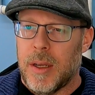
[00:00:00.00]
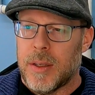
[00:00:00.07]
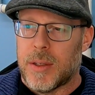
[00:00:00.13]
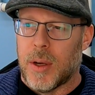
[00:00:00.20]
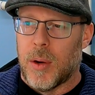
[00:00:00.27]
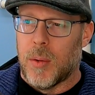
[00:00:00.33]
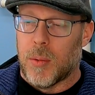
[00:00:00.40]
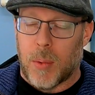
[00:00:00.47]

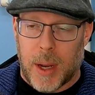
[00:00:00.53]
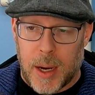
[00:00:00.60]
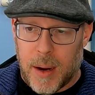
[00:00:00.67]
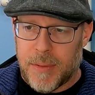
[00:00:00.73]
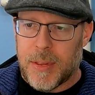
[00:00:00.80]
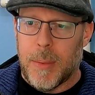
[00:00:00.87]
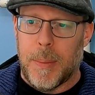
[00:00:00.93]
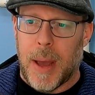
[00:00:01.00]
So right
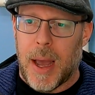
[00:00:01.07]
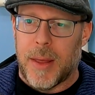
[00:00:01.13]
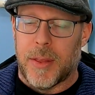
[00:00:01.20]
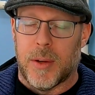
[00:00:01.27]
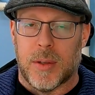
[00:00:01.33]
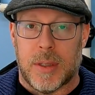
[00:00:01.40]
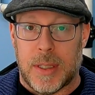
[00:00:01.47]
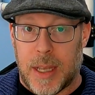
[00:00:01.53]
off the bat,
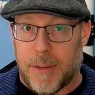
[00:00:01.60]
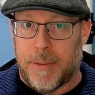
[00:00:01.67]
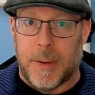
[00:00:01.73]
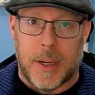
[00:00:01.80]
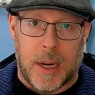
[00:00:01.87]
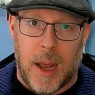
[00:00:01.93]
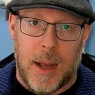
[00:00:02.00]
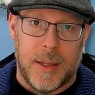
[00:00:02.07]
there's
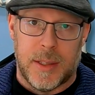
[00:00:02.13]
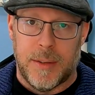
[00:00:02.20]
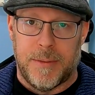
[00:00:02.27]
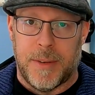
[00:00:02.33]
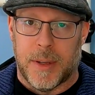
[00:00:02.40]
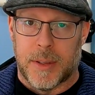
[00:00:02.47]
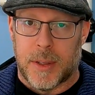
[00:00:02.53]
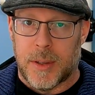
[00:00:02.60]
different kinds of
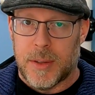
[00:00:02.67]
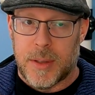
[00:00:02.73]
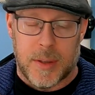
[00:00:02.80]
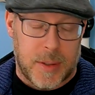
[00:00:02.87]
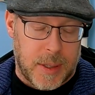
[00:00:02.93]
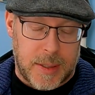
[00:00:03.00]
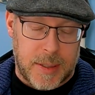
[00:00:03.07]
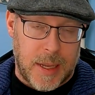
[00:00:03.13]
filters.
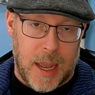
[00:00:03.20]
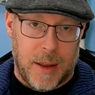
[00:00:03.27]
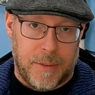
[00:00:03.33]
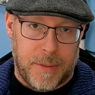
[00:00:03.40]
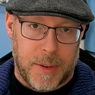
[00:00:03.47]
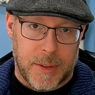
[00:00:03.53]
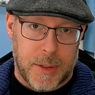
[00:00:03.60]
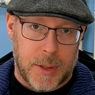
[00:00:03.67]
There's a sand
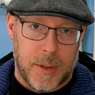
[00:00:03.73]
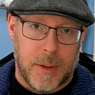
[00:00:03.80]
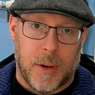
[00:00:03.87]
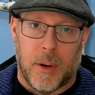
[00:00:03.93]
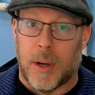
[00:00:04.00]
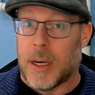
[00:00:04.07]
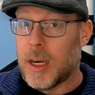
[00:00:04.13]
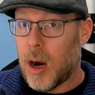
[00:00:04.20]
filter
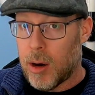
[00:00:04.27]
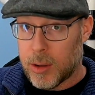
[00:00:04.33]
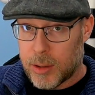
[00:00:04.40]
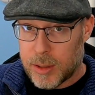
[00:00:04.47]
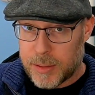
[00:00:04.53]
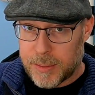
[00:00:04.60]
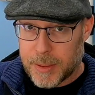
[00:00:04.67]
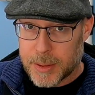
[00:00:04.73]
or a
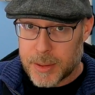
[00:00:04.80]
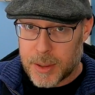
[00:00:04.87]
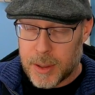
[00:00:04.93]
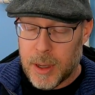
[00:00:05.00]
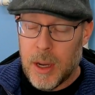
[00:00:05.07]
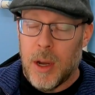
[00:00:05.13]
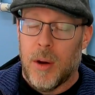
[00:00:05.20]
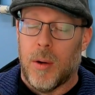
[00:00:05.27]
cartridge
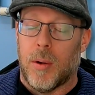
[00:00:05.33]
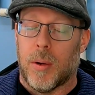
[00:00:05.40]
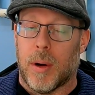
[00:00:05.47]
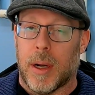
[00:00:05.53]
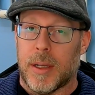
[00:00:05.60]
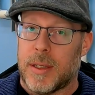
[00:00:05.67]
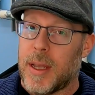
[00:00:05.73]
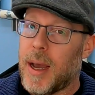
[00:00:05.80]
filter
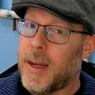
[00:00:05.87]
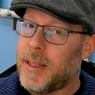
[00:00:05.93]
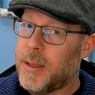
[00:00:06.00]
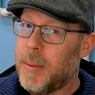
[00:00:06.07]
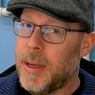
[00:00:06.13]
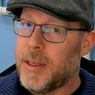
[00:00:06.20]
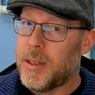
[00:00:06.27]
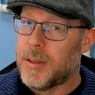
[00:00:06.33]
or a
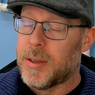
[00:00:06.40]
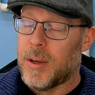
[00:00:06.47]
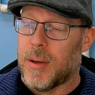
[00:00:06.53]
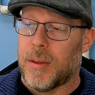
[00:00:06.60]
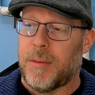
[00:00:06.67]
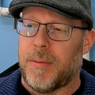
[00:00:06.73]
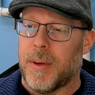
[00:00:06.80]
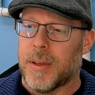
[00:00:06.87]
diatomaceous
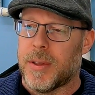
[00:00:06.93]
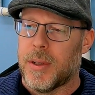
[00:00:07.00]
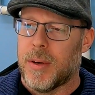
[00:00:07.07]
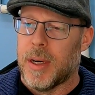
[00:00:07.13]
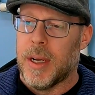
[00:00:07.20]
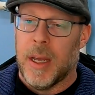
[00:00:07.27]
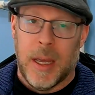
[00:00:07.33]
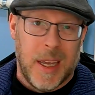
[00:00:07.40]
earth
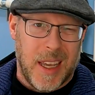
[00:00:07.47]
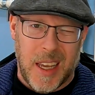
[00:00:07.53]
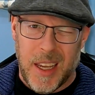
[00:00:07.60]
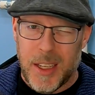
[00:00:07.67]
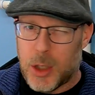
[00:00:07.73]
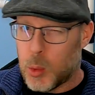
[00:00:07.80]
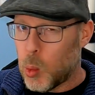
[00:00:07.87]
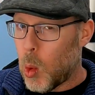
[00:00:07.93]
filter, and
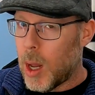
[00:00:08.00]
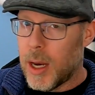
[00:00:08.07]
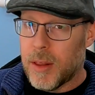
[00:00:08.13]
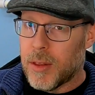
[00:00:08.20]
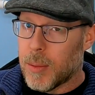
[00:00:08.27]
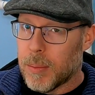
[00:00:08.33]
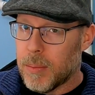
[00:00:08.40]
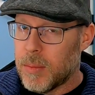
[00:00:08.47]
each one
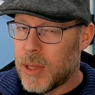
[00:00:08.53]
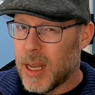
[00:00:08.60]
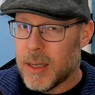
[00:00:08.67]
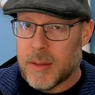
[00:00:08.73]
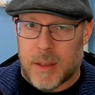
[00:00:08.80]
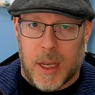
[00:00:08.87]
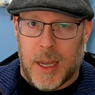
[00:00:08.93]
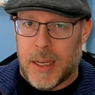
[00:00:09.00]
of them
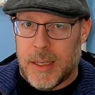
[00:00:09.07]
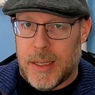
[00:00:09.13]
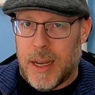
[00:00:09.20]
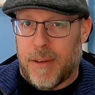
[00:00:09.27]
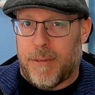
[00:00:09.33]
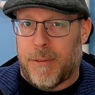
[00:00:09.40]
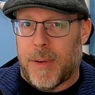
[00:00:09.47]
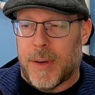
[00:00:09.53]
does a
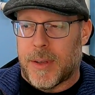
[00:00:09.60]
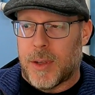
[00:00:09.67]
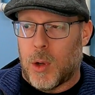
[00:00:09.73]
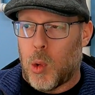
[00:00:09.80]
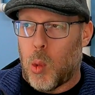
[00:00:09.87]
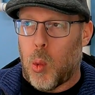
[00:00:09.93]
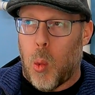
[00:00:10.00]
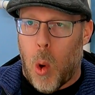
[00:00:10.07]
different
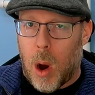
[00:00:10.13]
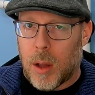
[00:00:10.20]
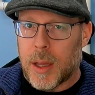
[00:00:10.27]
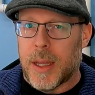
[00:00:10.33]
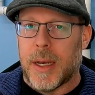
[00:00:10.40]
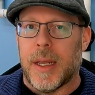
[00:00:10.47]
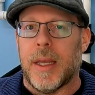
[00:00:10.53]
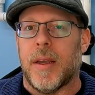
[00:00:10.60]

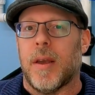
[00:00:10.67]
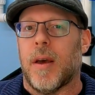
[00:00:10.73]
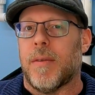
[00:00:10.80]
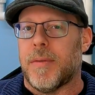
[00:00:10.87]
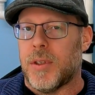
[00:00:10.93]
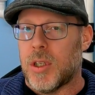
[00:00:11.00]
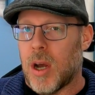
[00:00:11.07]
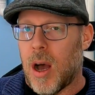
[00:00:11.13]
quality
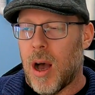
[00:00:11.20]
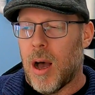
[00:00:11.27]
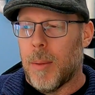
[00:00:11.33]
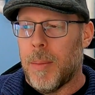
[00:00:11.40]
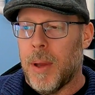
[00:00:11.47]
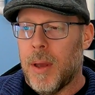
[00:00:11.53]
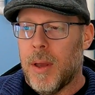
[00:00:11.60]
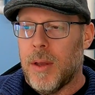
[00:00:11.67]
of
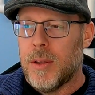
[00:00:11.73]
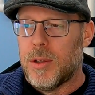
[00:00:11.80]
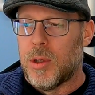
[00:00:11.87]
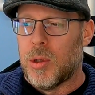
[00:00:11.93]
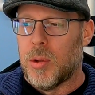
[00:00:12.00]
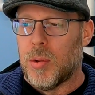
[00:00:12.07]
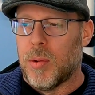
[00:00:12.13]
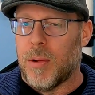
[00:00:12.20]
job
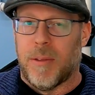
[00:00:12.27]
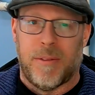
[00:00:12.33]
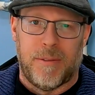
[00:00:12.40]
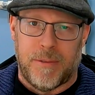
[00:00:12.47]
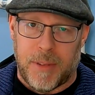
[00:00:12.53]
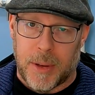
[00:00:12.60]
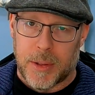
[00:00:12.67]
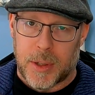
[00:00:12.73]
to
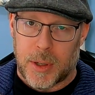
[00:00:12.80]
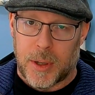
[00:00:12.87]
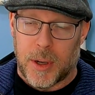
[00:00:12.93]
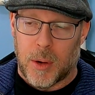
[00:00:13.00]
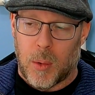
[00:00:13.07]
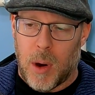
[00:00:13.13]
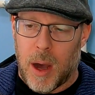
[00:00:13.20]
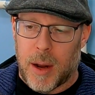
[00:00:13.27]
filter
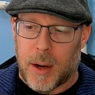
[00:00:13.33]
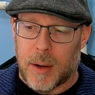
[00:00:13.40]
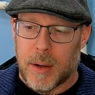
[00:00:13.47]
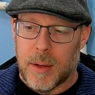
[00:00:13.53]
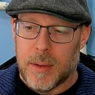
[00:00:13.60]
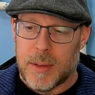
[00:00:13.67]
your water.